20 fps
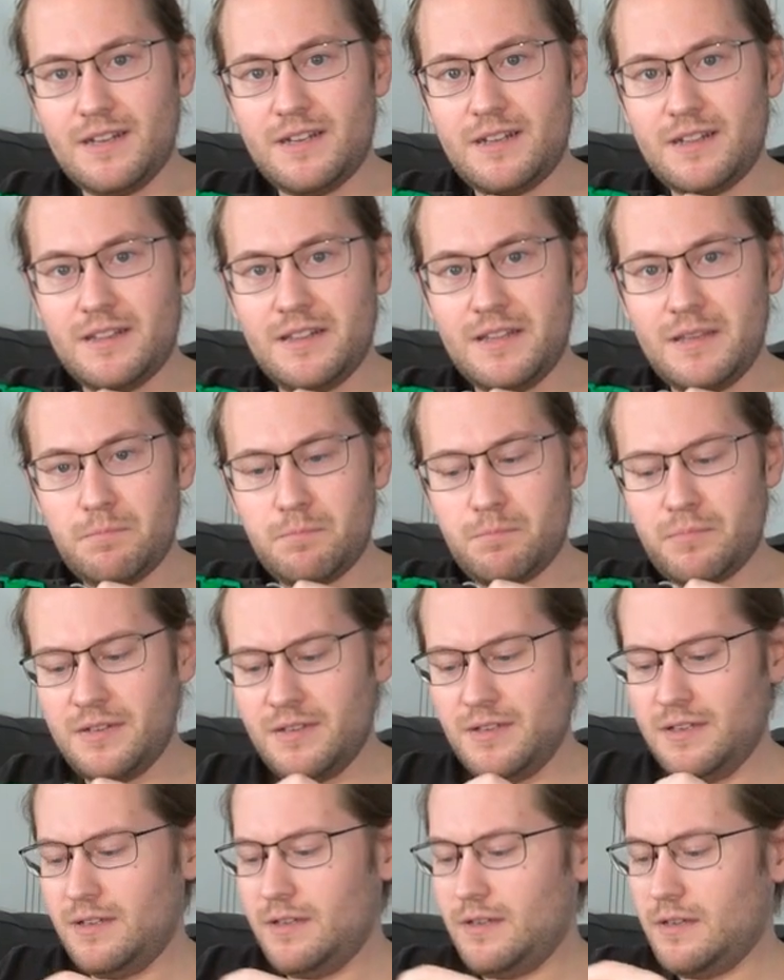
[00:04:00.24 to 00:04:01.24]
clip
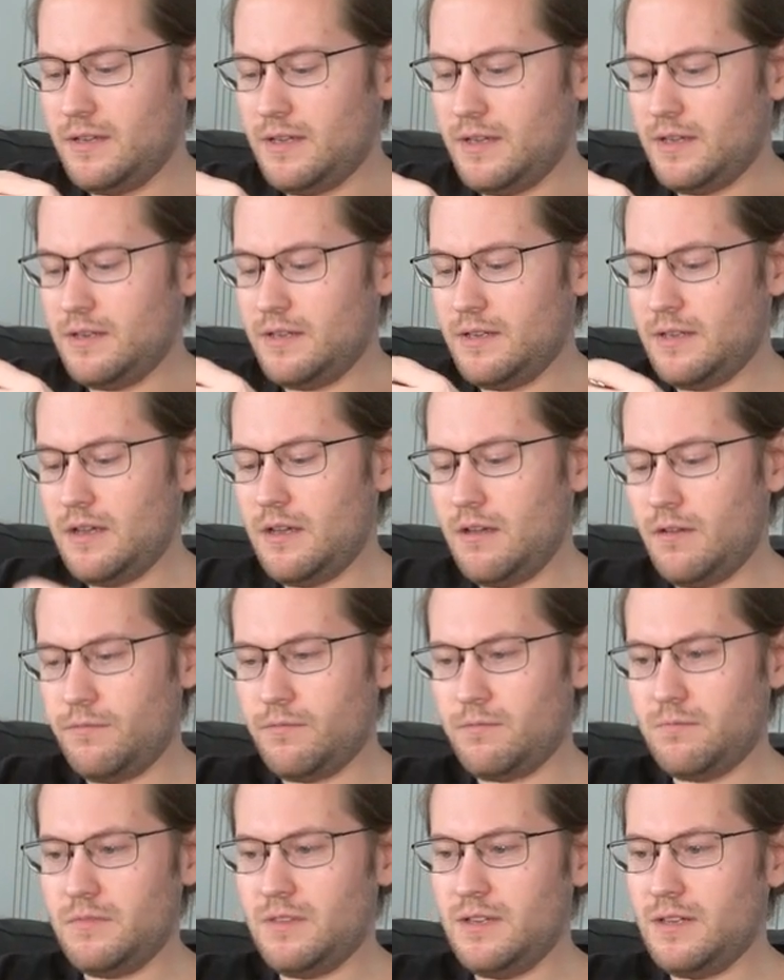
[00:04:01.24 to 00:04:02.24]
and yeah,
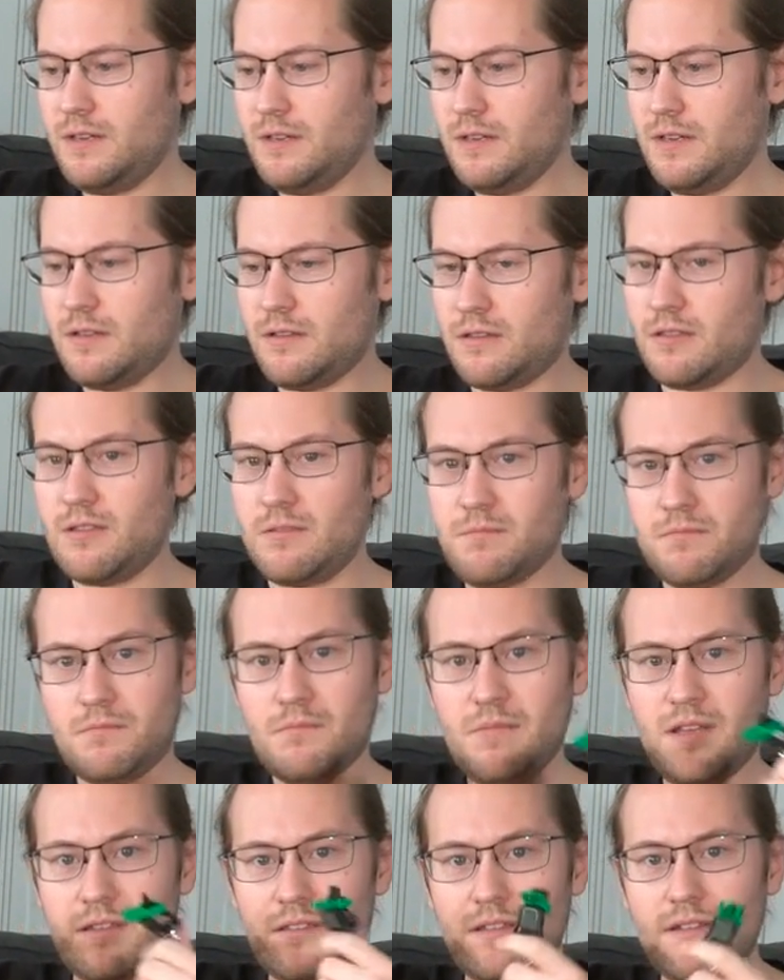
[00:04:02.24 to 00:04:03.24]
then it's
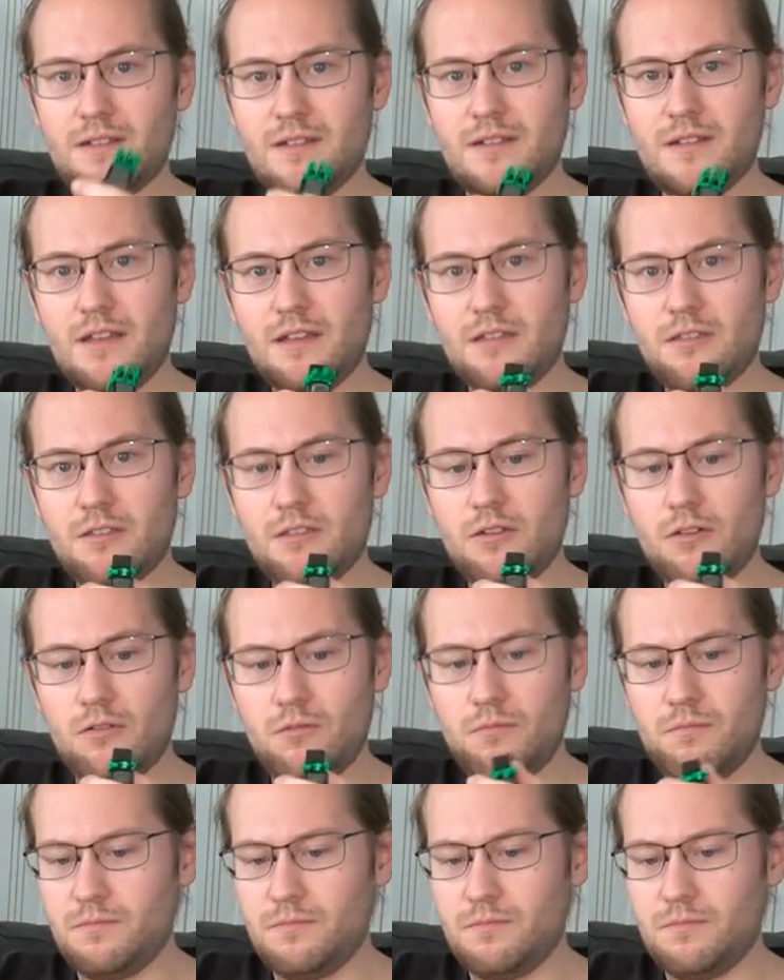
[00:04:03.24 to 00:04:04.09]
basically like so.